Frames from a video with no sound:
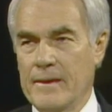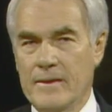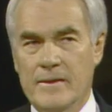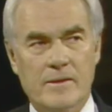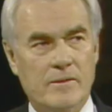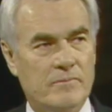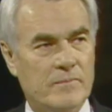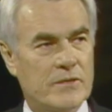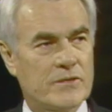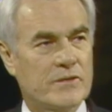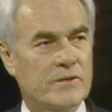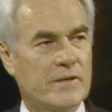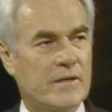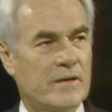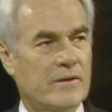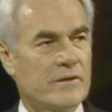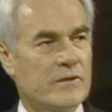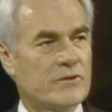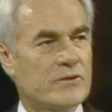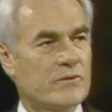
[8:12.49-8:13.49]

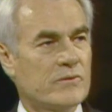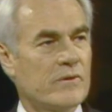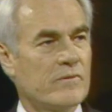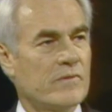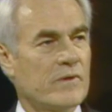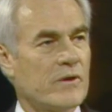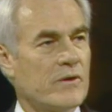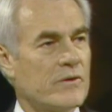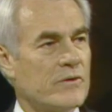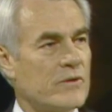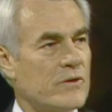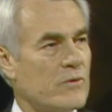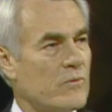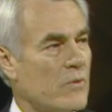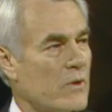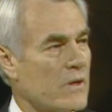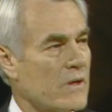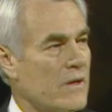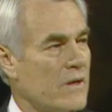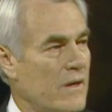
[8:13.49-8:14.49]
Missionaries who have learned to
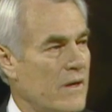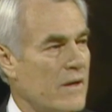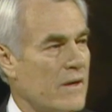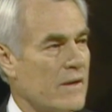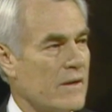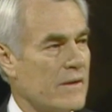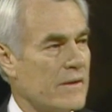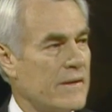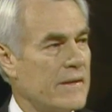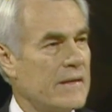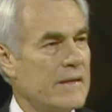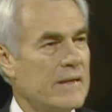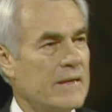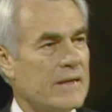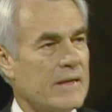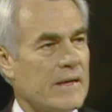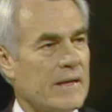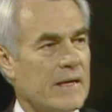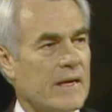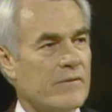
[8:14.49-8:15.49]
work hard
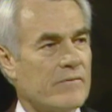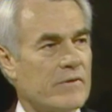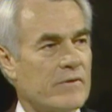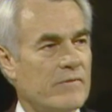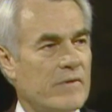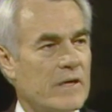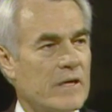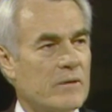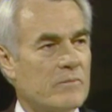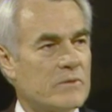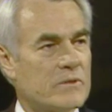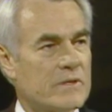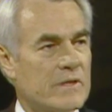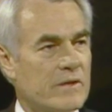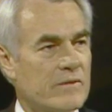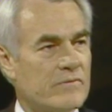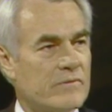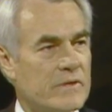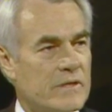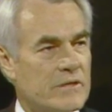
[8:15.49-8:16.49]
and have developed
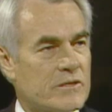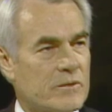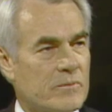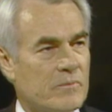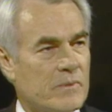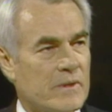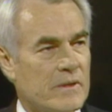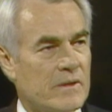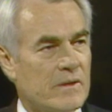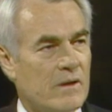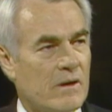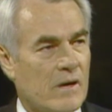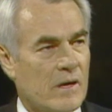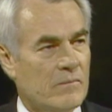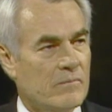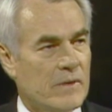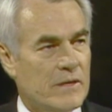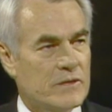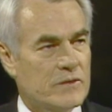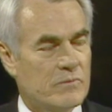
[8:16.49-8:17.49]
self discipline are
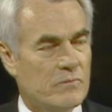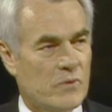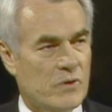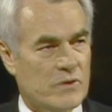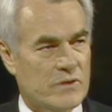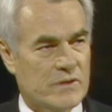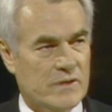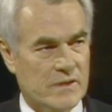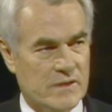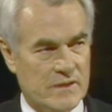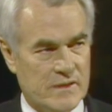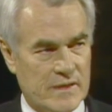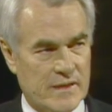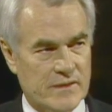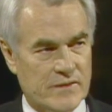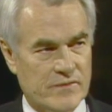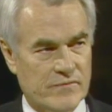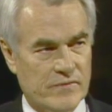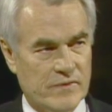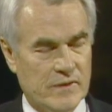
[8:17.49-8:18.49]
much more
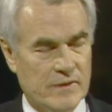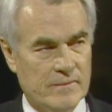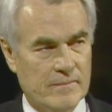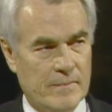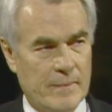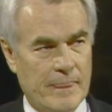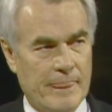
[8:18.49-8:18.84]
successful.